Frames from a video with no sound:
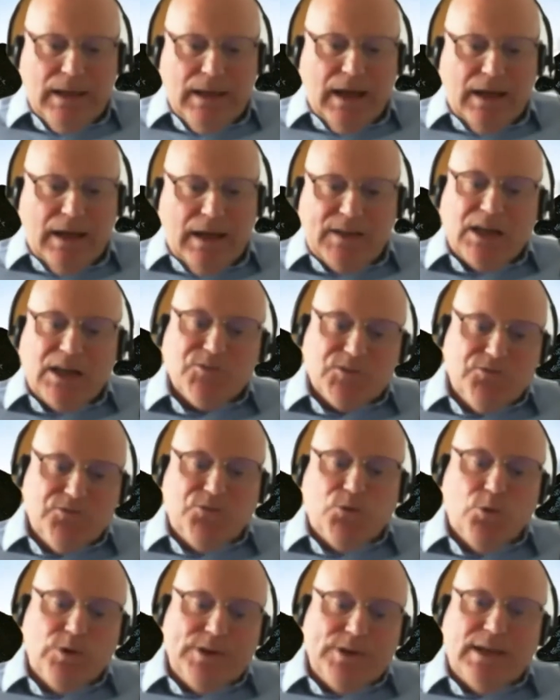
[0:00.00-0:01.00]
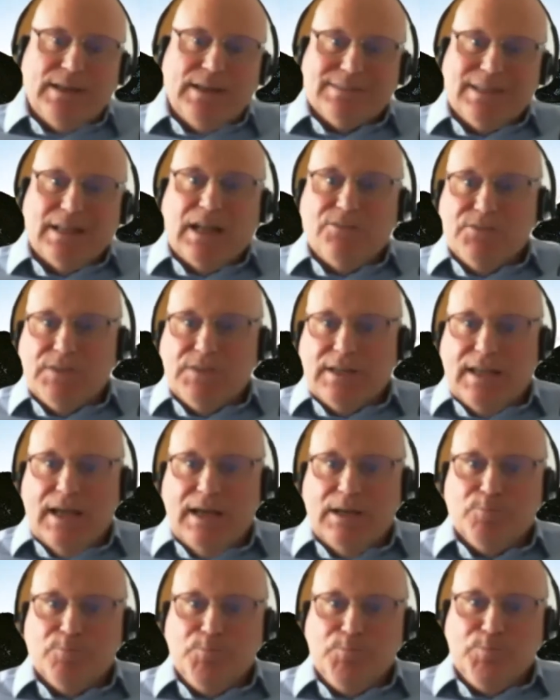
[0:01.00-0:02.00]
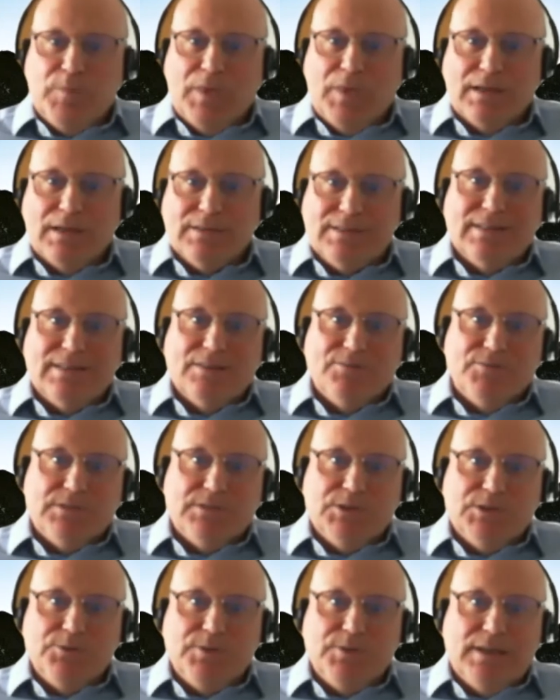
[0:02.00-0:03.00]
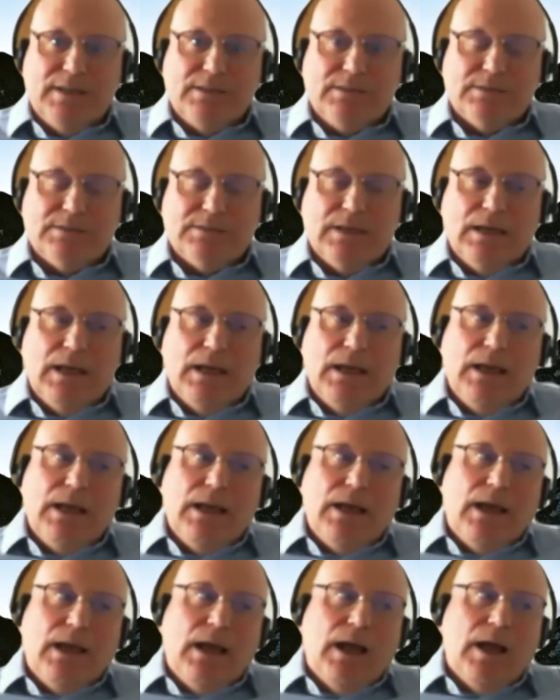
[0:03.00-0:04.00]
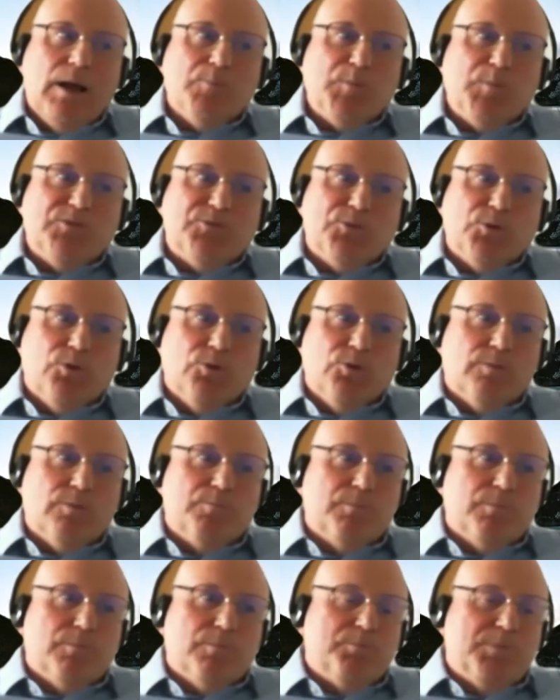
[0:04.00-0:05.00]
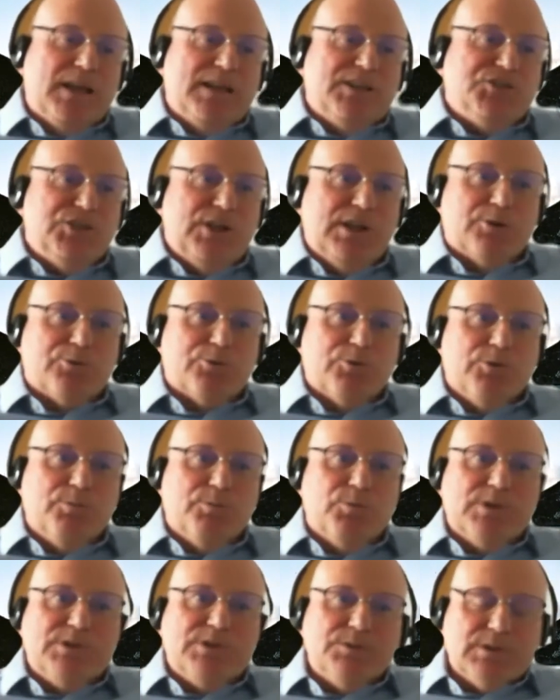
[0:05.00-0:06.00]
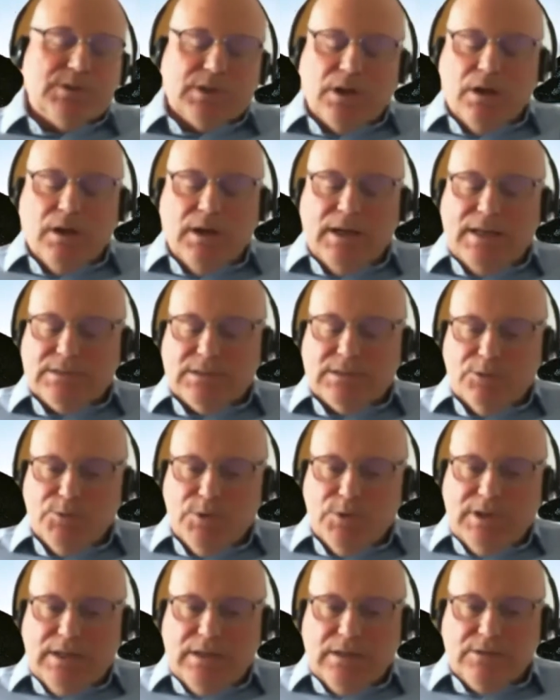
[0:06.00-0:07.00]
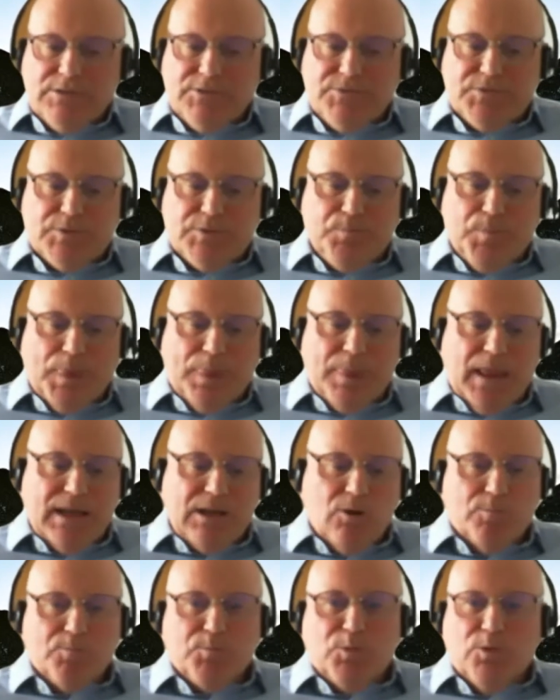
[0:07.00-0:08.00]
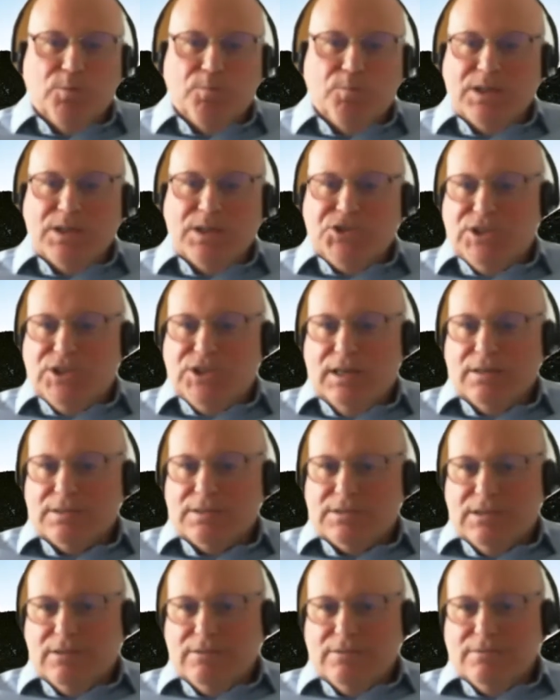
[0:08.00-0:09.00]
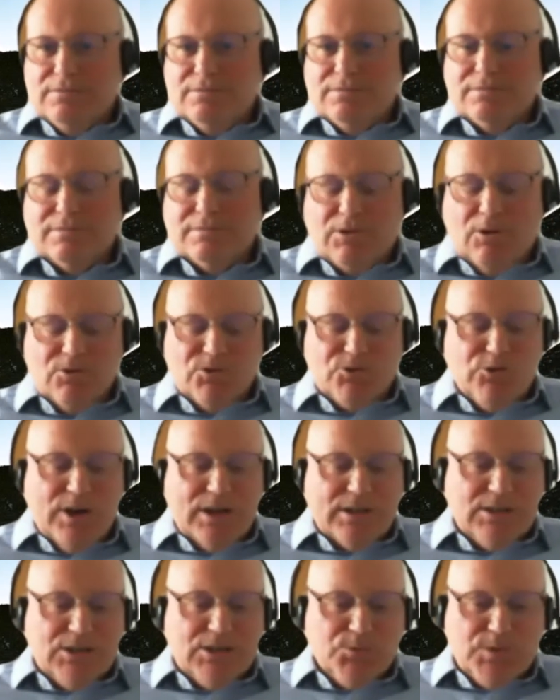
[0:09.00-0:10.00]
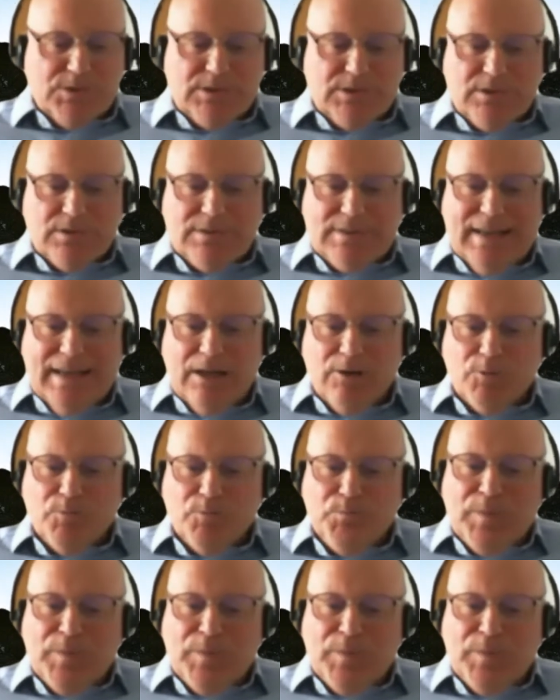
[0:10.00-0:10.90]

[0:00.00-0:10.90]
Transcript: And then after four years, I left again and did it for two years before BG Group, which was a client I really love. They got bought by Shell, so contractors were stood down.